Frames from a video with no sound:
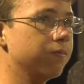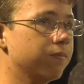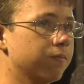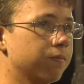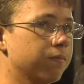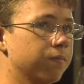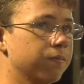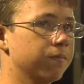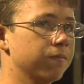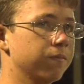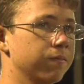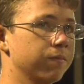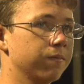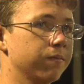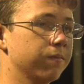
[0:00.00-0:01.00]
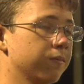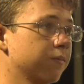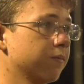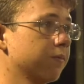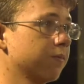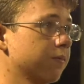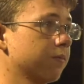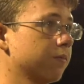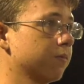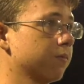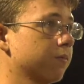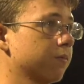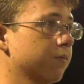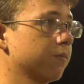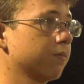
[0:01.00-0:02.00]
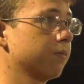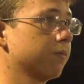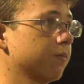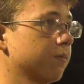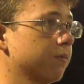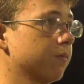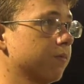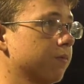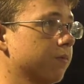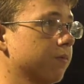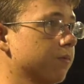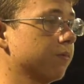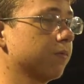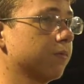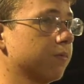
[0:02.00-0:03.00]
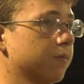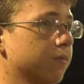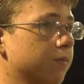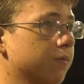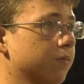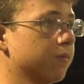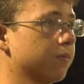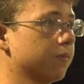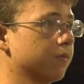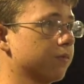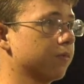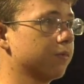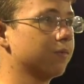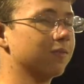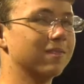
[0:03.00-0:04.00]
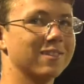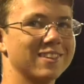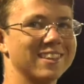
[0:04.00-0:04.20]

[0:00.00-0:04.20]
(silent)